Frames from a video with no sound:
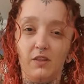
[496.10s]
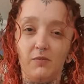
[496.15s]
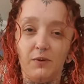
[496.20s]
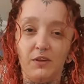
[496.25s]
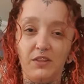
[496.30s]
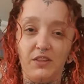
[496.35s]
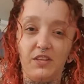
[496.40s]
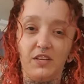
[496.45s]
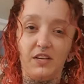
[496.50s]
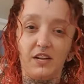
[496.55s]

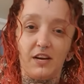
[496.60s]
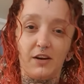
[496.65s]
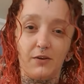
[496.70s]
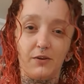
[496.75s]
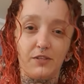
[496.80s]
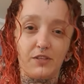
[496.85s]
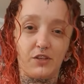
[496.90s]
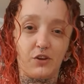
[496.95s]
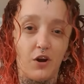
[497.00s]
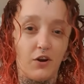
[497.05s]
main thing now
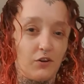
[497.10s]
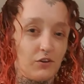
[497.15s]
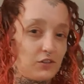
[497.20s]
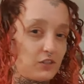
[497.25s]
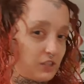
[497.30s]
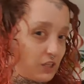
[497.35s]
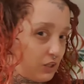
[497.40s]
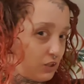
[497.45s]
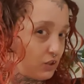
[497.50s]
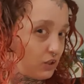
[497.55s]
is to try not
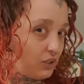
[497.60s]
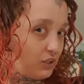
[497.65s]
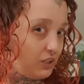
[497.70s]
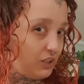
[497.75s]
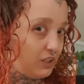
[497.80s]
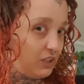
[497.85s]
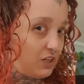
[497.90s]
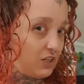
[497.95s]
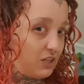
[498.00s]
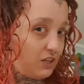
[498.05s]
to touch it
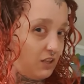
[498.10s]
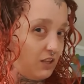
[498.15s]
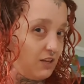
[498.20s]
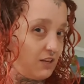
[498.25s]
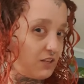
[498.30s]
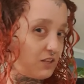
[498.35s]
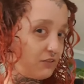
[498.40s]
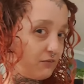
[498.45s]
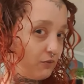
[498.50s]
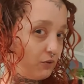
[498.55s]
until
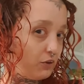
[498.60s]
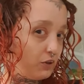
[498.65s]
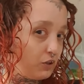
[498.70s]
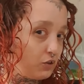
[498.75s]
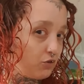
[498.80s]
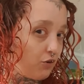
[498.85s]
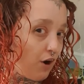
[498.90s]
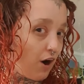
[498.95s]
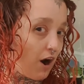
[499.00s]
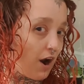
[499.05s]
it's fully
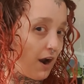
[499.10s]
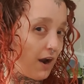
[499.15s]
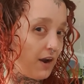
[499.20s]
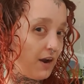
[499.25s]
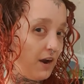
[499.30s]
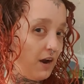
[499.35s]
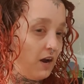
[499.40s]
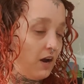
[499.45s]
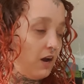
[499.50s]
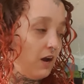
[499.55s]

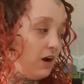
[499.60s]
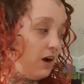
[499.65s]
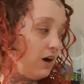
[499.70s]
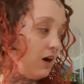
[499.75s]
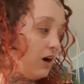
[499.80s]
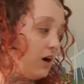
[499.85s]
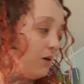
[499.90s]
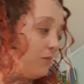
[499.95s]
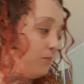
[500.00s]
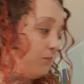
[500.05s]
dry.
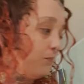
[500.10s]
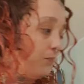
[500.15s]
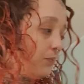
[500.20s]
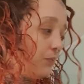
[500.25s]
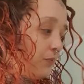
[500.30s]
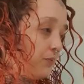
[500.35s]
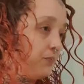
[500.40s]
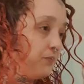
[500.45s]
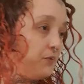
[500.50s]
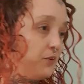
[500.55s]

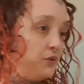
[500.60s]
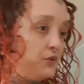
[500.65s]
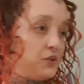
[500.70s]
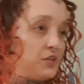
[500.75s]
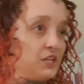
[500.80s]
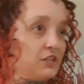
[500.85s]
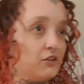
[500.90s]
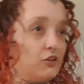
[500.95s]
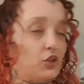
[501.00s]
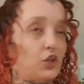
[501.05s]

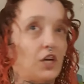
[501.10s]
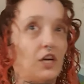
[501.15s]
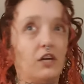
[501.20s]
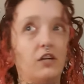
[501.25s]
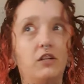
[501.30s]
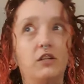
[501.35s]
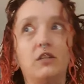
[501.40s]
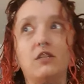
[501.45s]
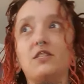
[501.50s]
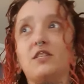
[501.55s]
Using the
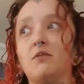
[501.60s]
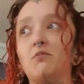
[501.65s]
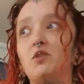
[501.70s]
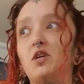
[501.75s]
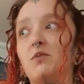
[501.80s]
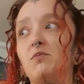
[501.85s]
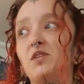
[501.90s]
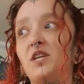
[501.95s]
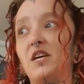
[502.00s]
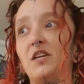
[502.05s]
gel,
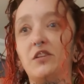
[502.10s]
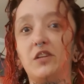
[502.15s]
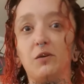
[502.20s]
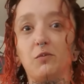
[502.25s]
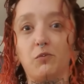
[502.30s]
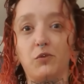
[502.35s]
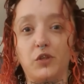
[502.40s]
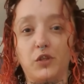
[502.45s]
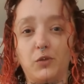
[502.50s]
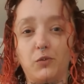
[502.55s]
sometimes you end
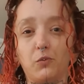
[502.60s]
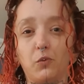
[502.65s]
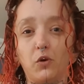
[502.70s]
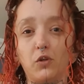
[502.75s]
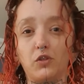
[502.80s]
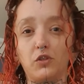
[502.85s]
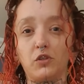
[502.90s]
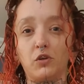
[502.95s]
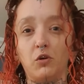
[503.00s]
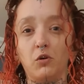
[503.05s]
up with
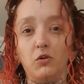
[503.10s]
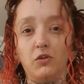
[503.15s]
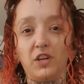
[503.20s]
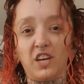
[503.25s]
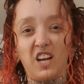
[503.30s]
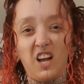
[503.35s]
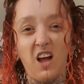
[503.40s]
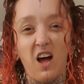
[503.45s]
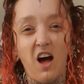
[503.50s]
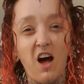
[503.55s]
what's called a
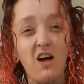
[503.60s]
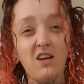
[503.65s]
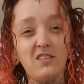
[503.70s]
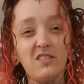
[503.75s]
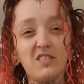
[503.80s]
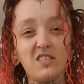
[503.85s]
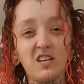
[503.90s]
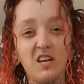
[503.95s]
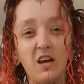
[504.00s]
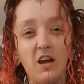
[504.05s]

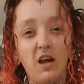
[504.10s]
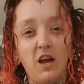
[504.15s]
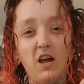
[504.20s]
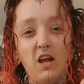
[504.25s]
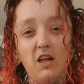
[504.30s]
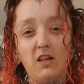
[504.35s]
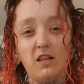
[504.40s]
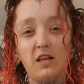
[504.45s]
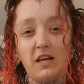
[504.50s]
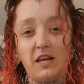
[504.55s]
cast,
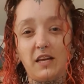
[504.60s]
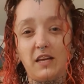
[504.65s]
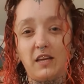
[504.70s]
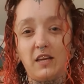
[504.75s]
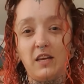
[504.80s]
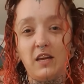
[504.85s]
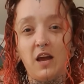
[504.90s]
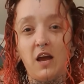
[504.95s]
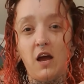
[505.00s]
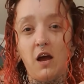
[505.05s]

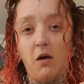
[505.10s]
like